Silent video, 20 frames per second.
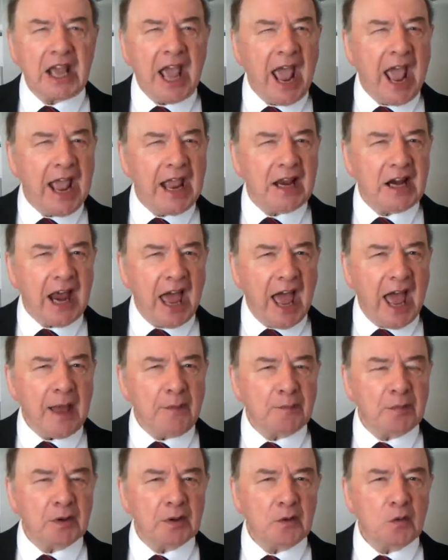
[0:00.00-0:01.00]

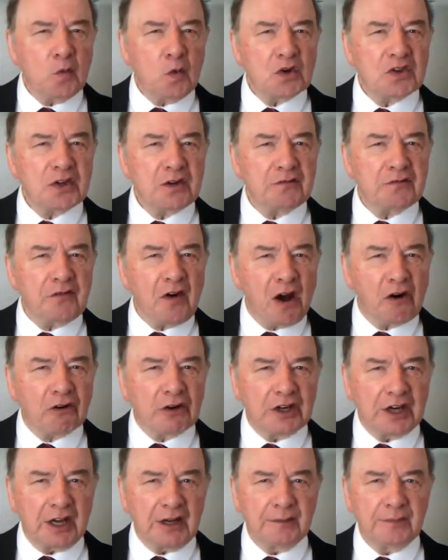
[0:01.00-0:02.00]
Caleb was a
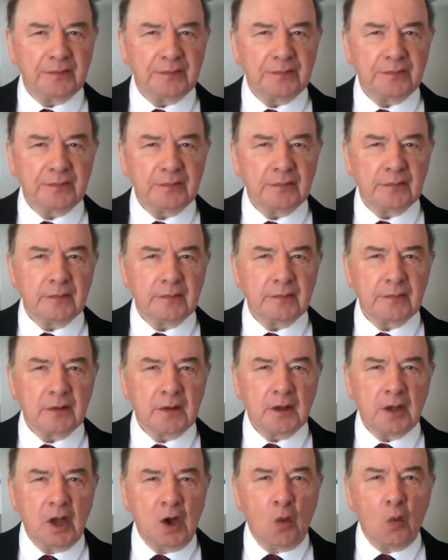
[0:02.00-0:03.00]
foreigner.
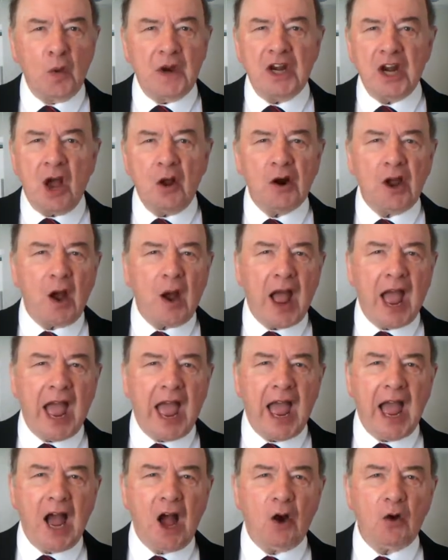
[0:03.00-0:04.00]
We don't know
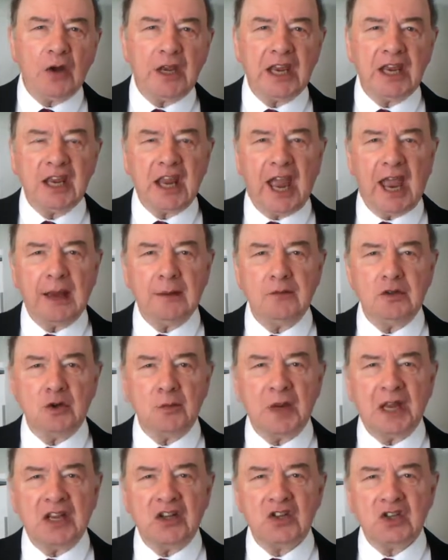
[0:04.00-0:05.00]
how he came
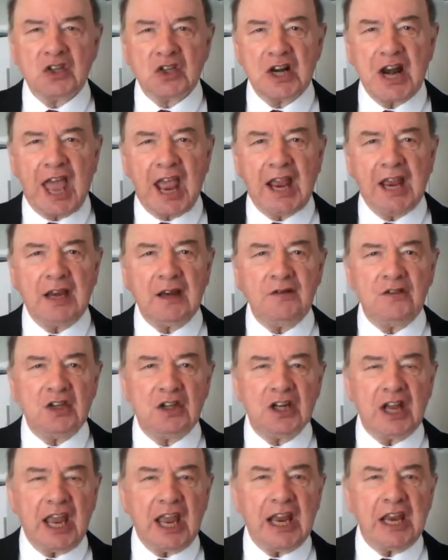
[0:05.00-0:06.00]
to be
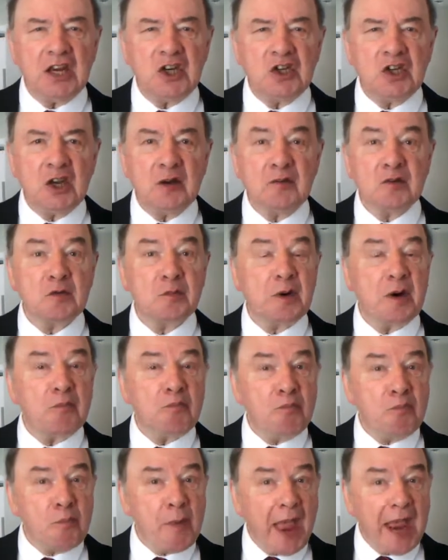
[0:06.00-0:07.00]
enslaved in Egypt,
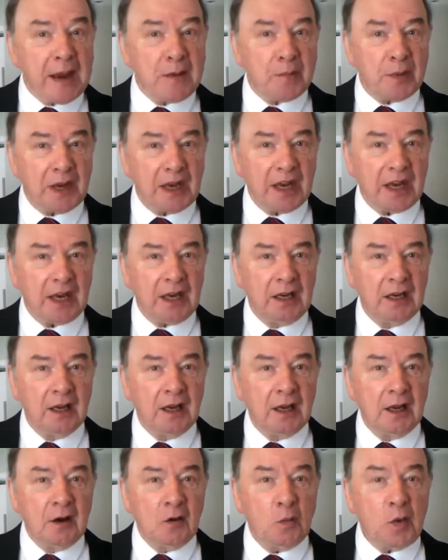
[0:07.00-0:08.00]
but maybe
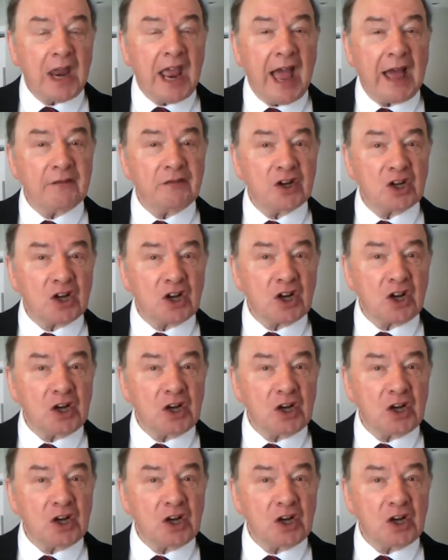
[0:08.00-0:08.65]
we have a